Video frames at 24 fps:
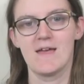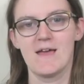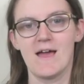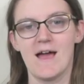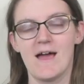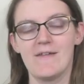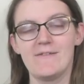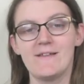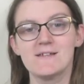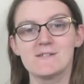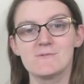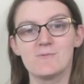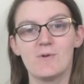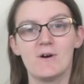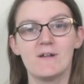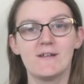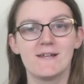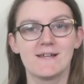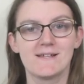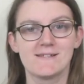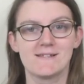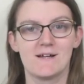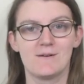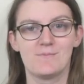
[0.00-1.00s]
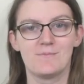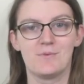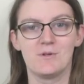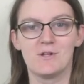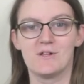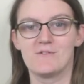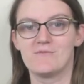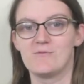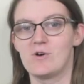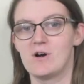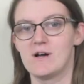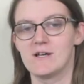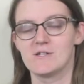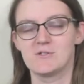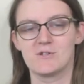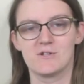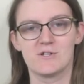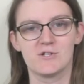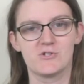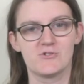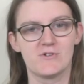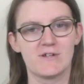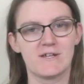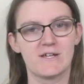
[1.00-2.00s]
And that's one example of what
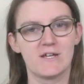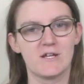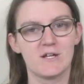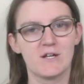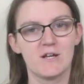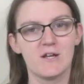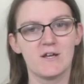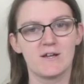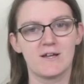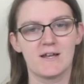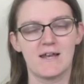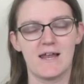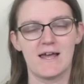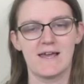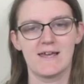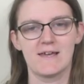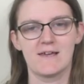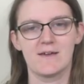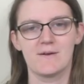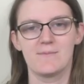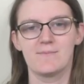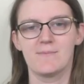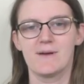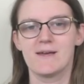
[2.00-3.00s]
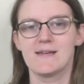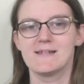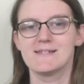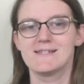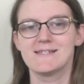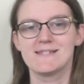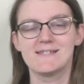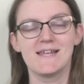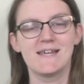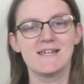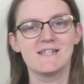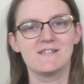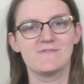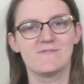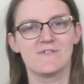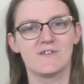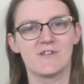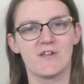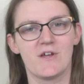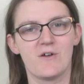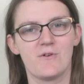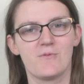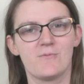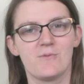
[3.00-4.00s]
idolatry can look like, but in today's
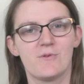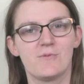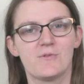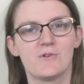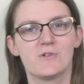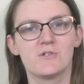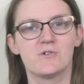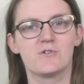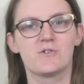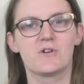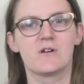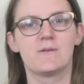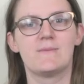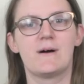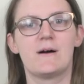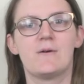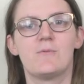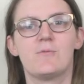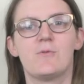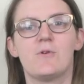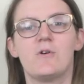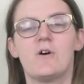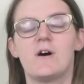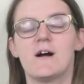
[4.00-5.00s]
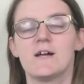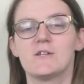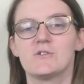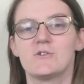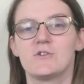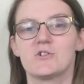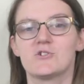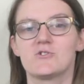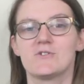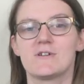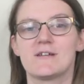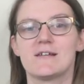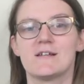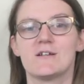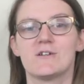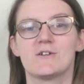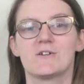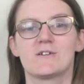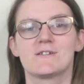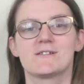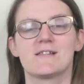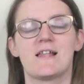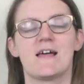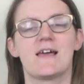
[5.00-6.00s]
video we want to talk about what idolatry
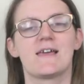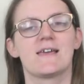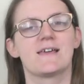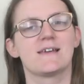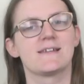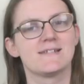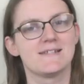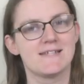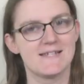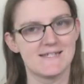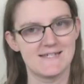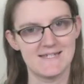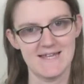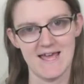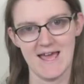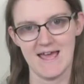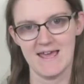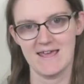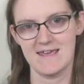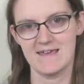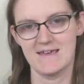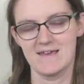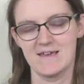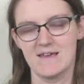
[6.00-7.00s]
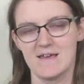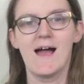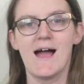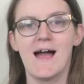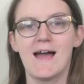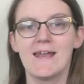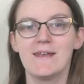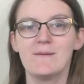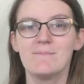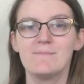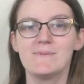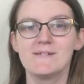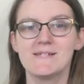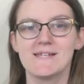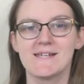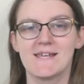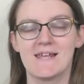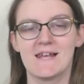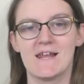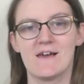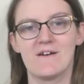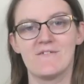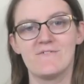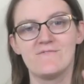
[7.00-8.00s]
looks like today, and in
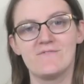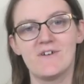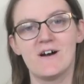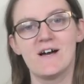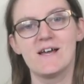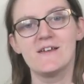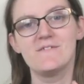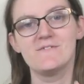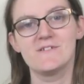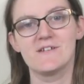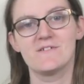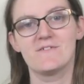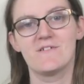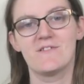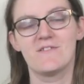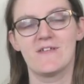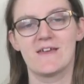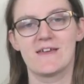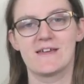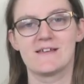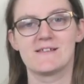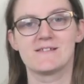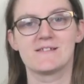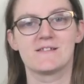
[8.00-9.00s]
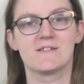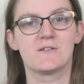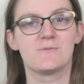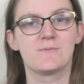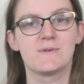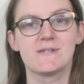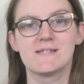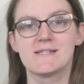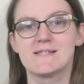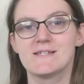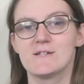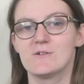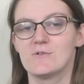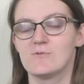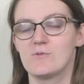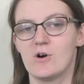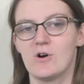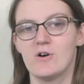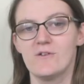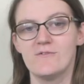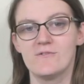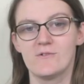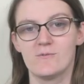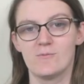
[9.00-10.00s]
particular five different things that we still
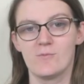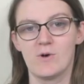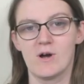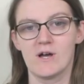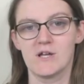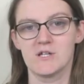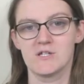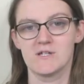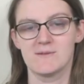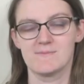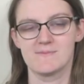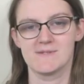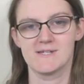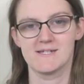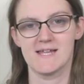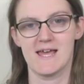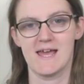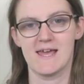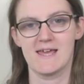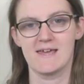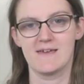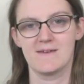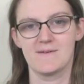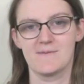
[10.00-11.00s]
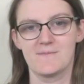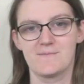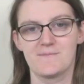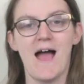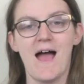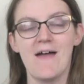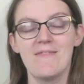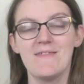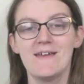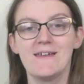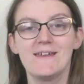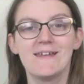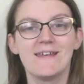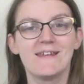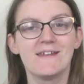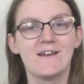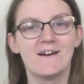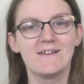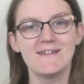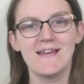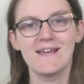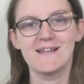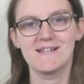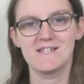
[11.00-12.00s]
often worship today. And then in
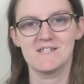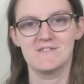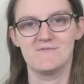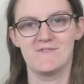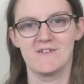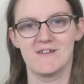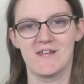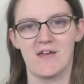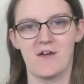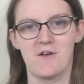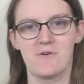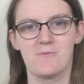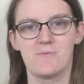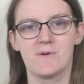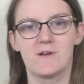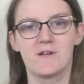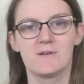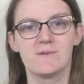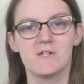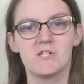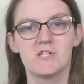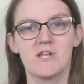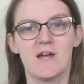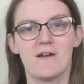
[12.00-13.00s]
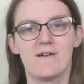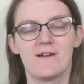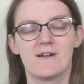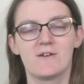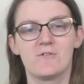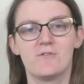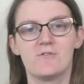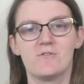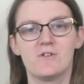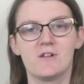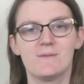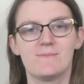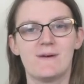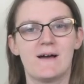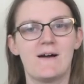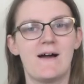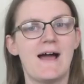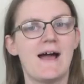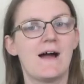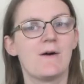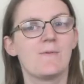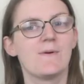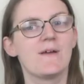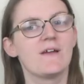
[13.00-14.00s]
our next video we're going to be sharing all about
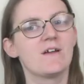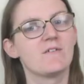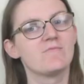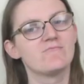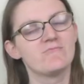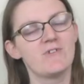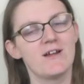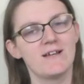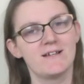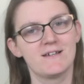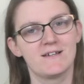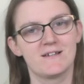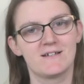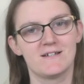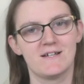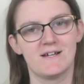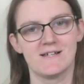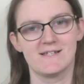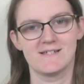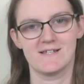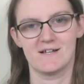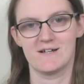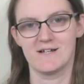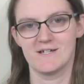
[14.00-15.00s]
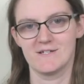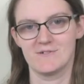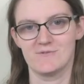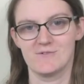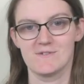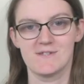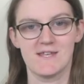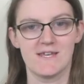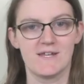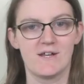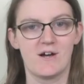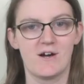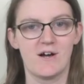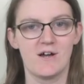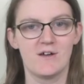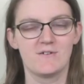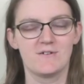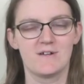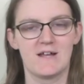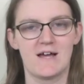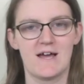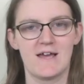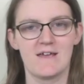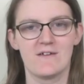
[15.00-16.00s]
how we can recognise idols in our
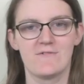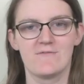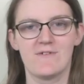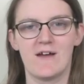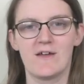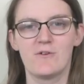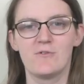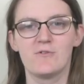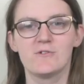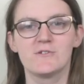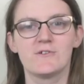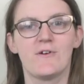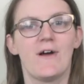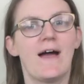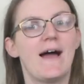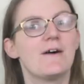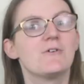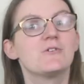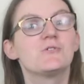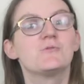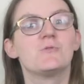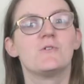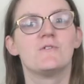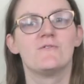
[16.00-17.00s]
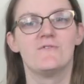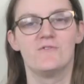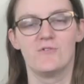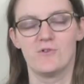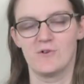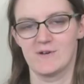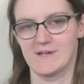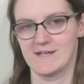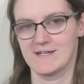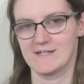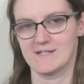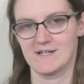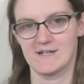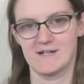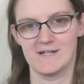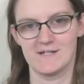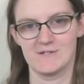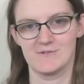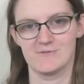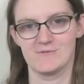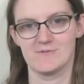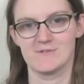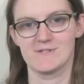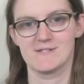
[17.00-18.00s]
own life and also how to avoid
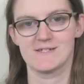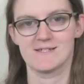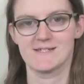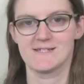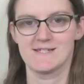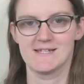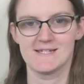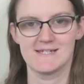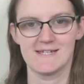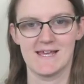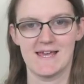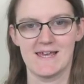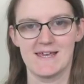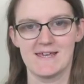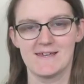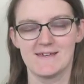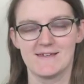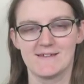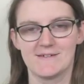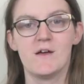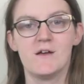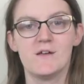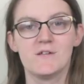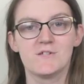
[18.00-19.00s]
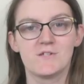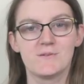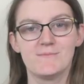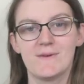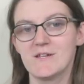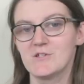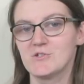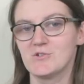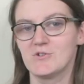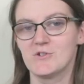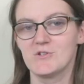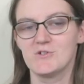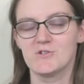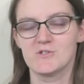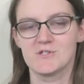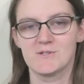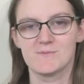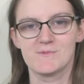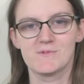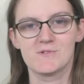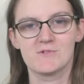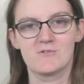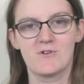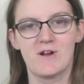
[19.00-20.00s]
idols today. So make sure you're
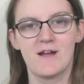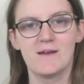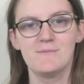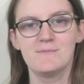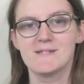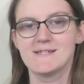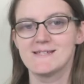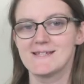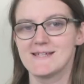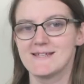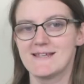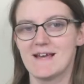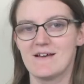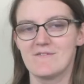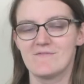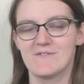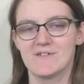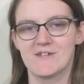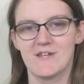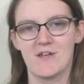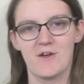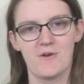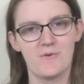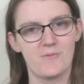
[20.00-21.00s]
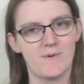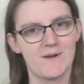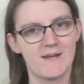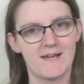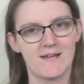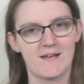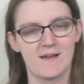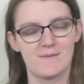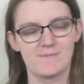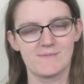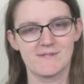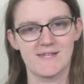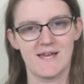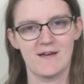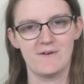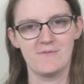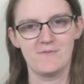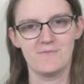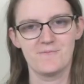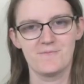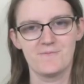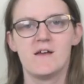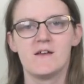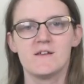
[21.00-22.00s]
subscribed to see that video when it comes
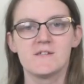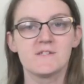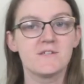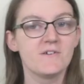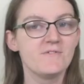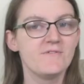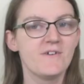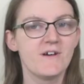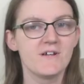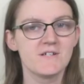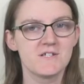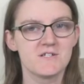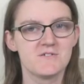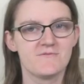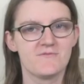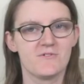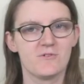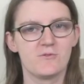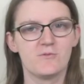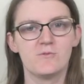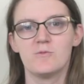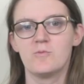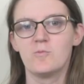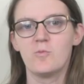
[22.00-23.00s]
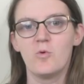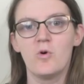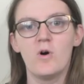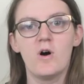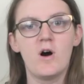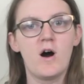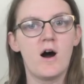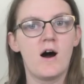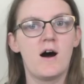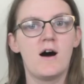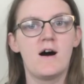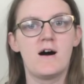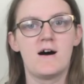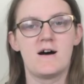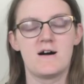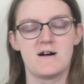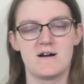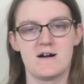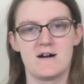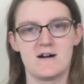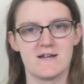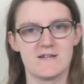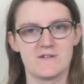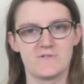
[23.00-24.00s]
out. So first of all, what are
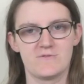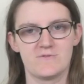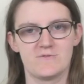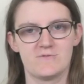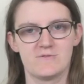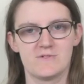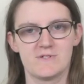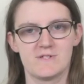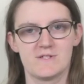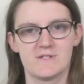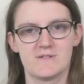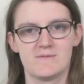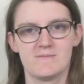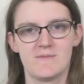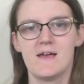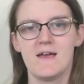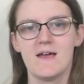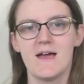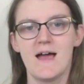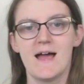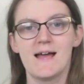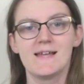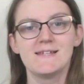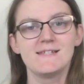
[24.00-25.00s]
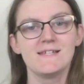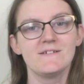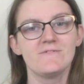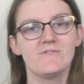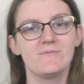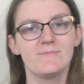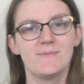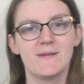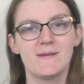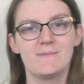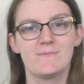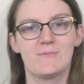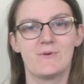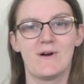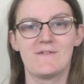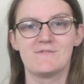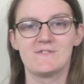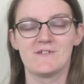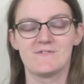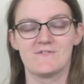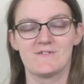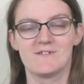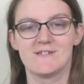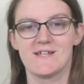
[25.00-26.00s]
idols? And different people have
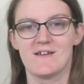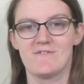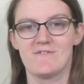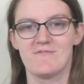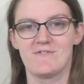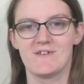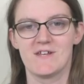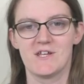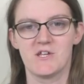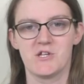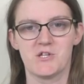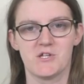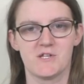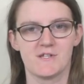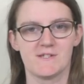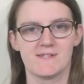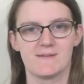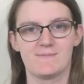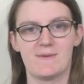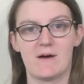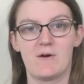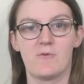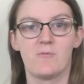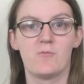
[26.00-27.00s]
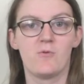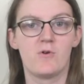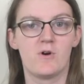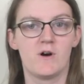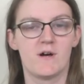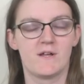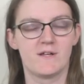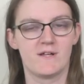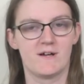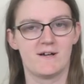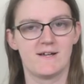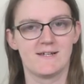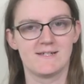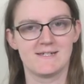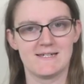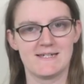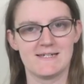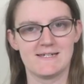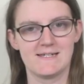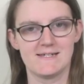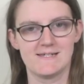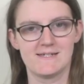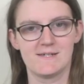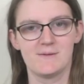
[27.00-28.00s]
different definitions about what an idol
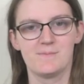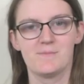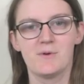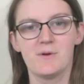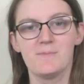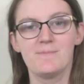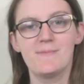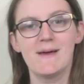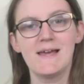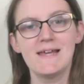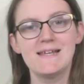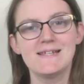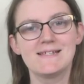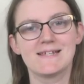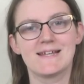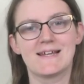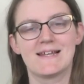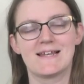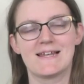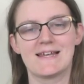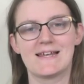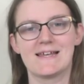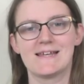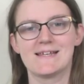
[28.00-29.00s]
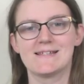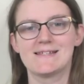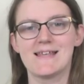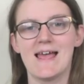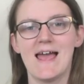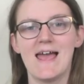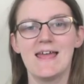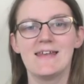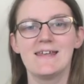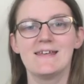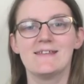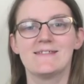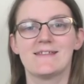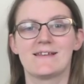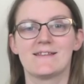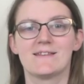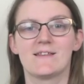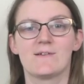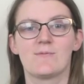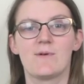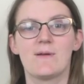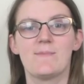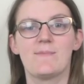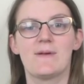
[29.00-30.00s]
is, but basically it's anything
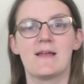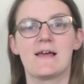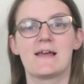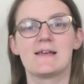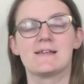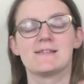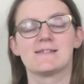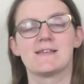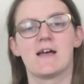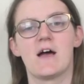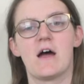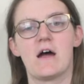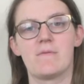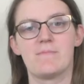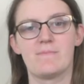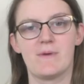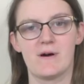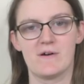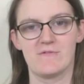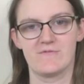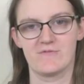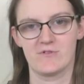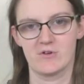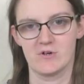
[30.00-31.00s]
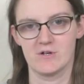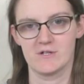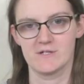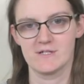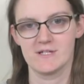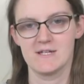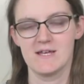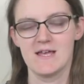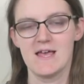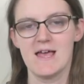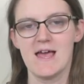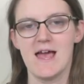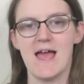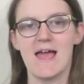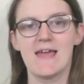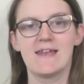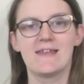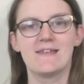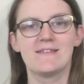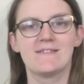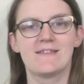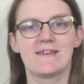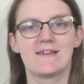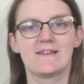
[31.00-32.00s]
that we place above God,
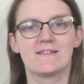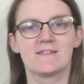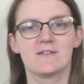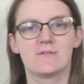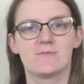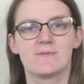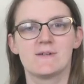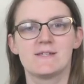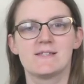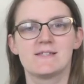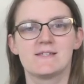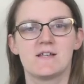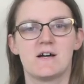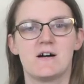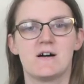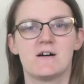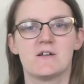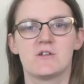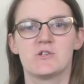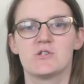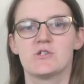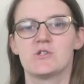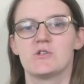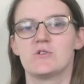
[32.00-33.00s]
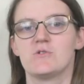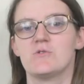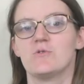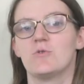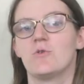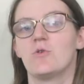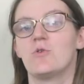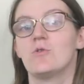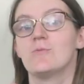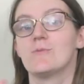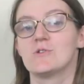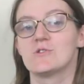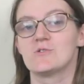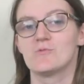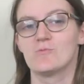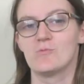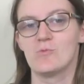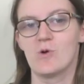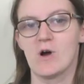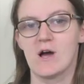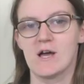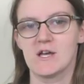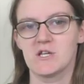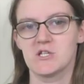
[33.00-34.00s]
anything that we start to almost
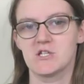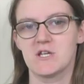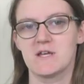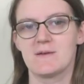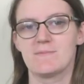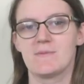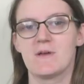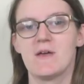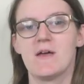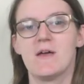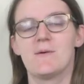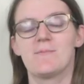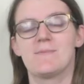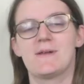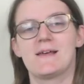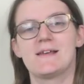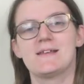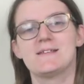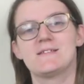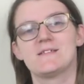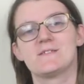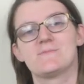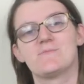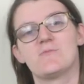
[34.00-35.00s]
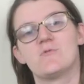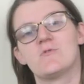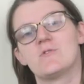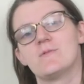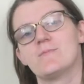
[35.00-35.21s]
worship, places more